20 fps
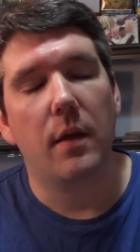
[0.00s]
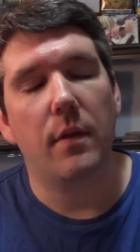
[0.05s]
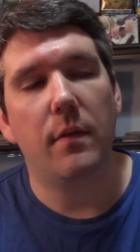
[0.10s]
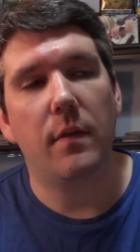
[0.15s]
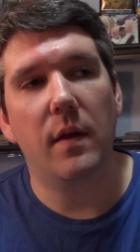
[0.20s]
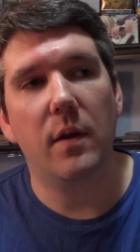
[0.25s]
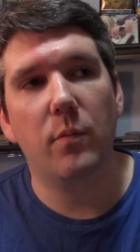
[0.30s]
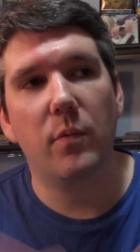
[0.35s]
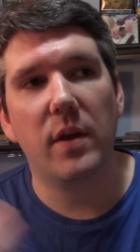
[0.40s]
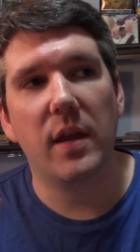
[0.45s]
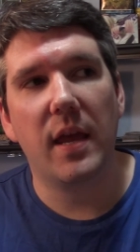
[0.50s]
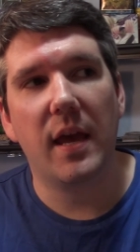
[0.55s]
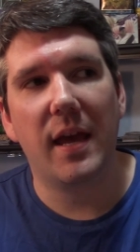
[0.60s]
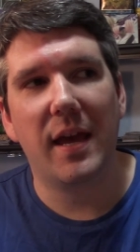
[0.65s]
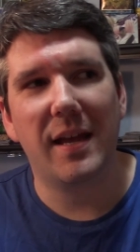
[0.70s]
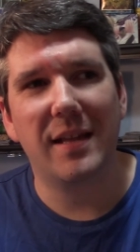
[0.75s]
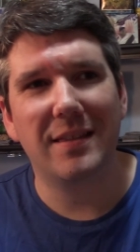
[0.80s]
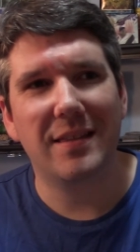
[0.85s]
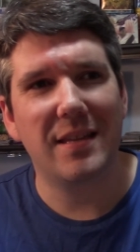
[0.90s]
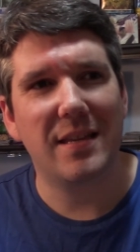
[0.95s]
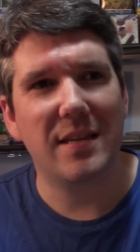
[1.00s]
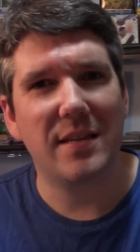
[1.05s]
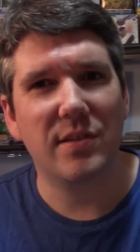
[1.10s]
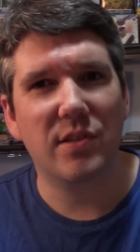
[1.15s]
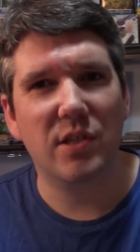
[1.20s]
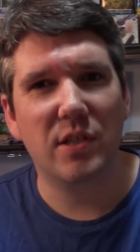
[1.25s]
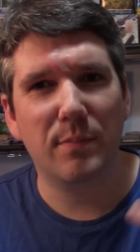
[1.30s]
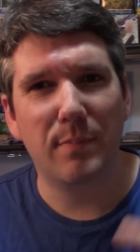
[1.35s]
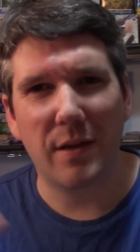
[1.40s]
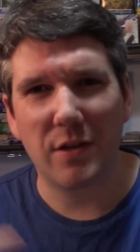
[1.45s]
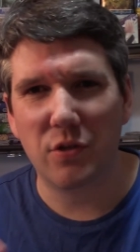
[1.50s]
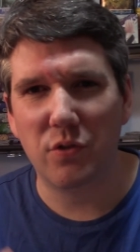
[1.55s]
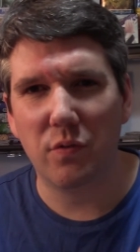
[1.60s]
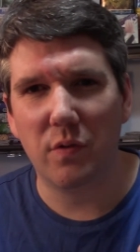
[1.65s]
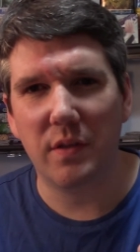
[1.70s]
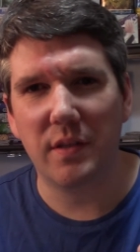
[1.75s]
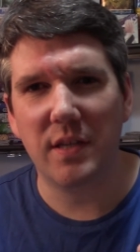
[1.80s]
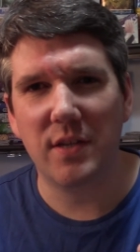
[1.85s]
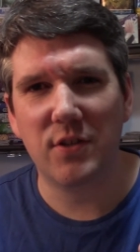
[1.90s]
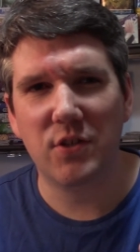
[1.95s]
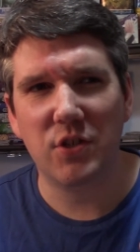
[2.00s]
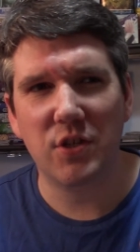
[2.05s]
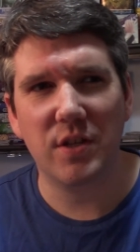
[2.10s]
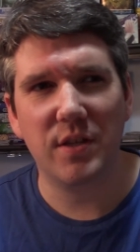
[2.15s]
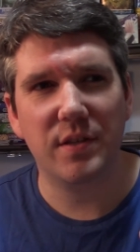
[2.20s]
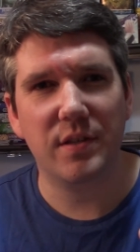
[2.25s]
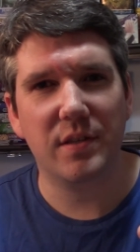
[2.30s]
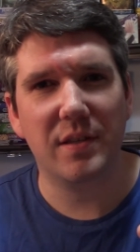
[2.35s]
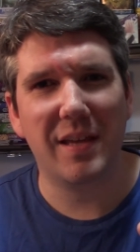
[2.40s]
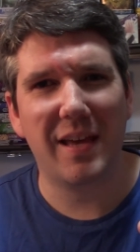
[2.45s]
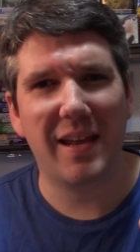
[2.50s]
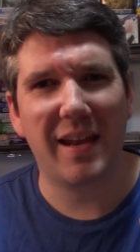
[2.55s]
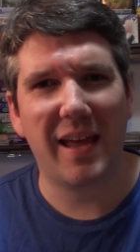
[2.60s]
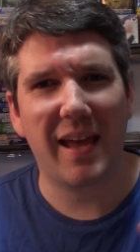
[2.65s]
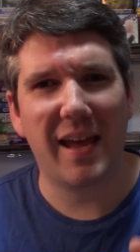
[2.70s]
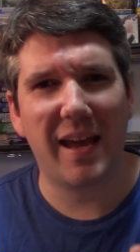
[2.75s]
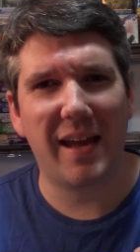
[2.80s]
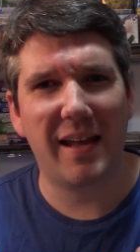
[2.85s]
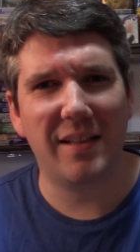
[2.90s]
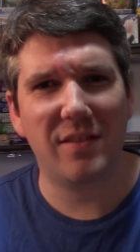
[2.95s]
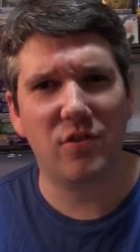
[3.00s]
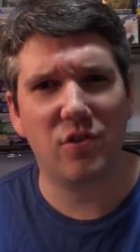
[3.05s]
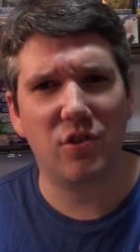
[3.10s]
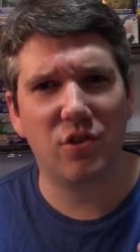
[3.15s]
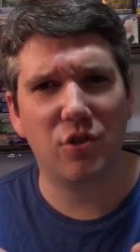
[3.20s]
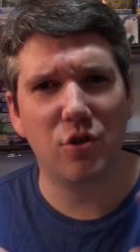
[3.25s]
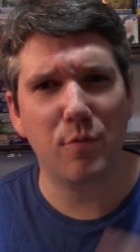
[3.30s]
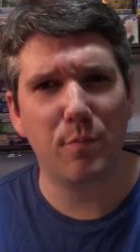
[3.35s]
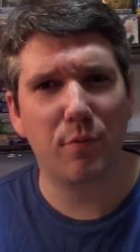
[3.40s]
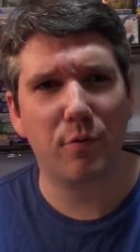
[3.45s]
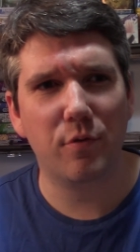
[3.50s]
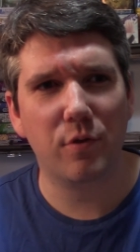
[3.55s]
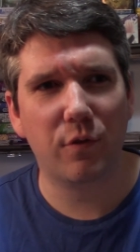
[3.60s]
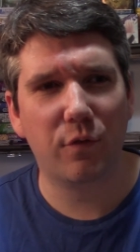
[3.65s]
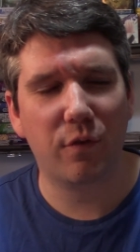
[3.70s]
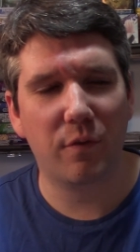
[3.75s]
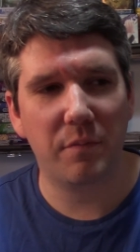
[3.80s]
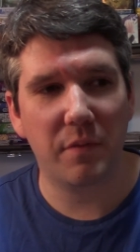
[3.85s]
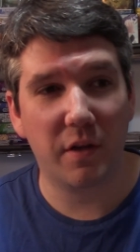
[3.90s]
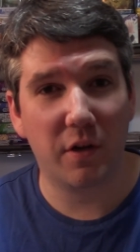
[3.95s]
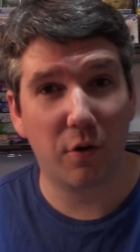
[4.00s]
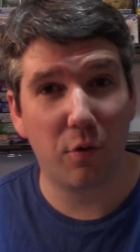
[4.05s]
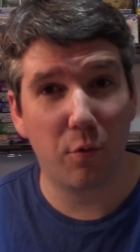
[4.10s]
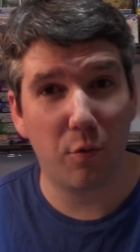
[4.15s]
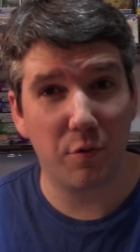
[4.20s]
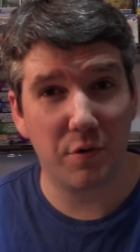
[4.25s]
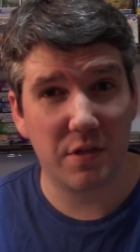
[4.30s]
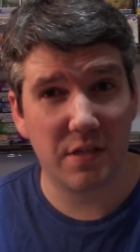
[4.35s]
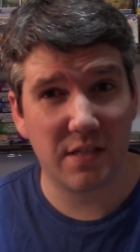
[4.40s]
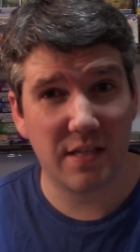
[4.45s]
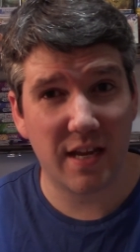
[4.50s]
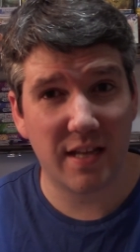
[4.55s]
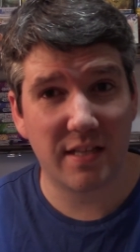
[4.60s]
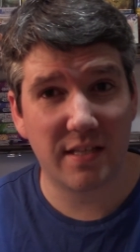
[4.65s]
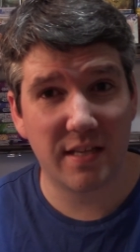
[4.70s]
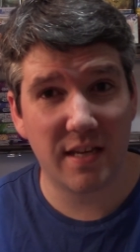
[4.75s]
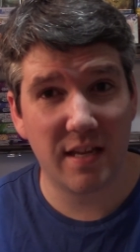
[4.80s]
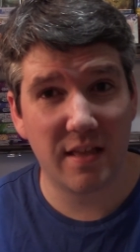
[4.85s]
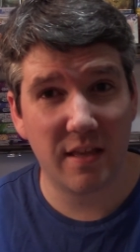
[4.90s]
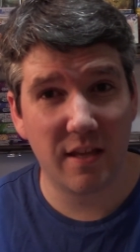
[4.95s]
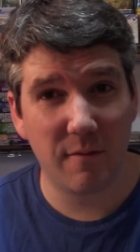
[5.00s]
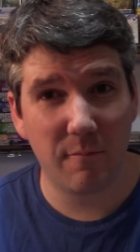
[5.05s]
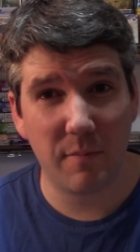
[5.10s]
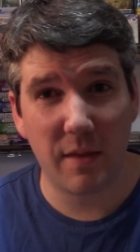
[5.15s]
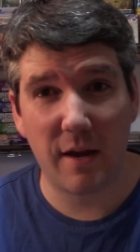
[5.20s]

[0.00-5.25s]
Then we had these special editions that had supers from the core sets in them.